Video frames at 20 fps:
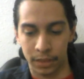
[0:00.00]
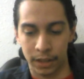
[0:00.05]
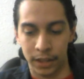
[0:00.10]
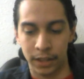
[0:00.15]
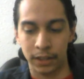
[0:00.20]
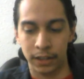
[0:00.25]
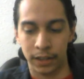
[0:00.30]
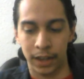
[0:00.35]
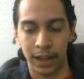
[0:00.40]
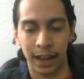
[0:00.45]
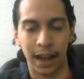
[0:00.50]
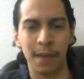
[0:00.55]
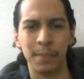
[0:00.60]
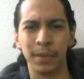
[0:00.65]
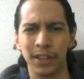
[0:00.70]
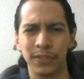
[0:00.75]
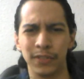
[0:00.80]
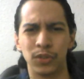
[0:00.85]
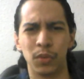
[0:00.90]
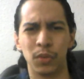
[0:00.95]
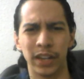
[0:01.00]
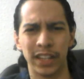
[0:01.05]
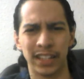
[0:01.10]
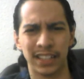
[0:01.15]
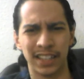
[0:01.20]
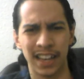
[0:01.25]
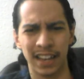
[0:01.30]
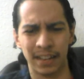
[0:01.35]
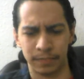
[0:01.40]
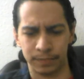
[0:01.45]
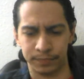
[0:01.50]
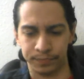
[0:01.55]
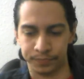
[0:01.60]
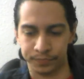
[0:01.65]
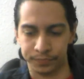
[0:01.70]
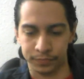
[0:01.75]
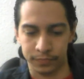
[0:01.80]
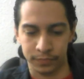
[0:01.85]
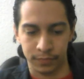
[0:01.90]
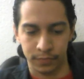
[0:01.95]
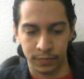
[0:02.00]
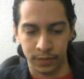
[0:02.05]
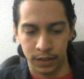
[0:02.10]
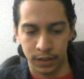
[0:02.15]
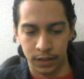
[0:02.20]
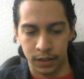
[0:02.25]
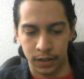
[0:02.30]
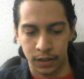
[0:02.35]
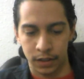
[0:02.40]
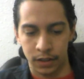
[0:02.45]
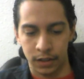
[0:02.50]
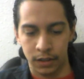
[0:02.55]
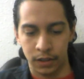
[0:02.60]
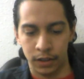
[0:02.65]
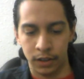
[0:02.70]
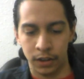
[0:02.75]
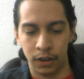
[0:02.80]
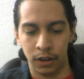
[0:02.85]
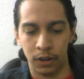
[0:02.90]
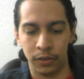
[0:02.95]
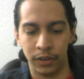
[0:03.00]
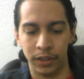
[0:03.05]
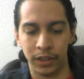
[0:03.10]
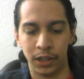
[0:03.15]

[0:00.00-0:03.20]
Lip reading: I believe, 2010. You know,